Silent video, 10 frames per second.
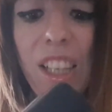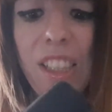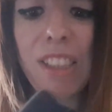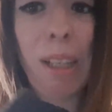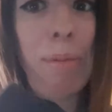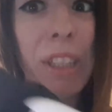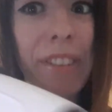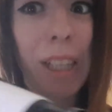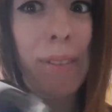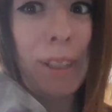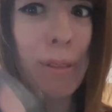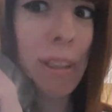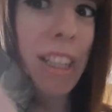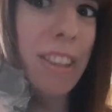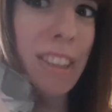So I'm moving up in the
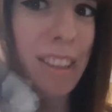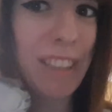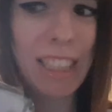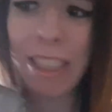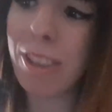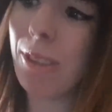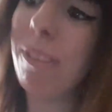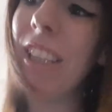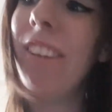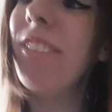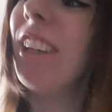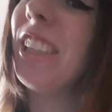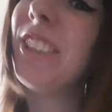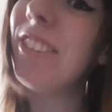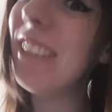world. I've actually got my own
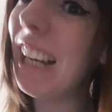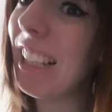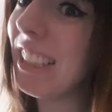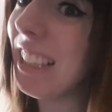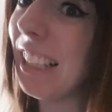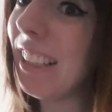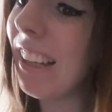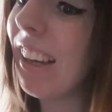virtual reality.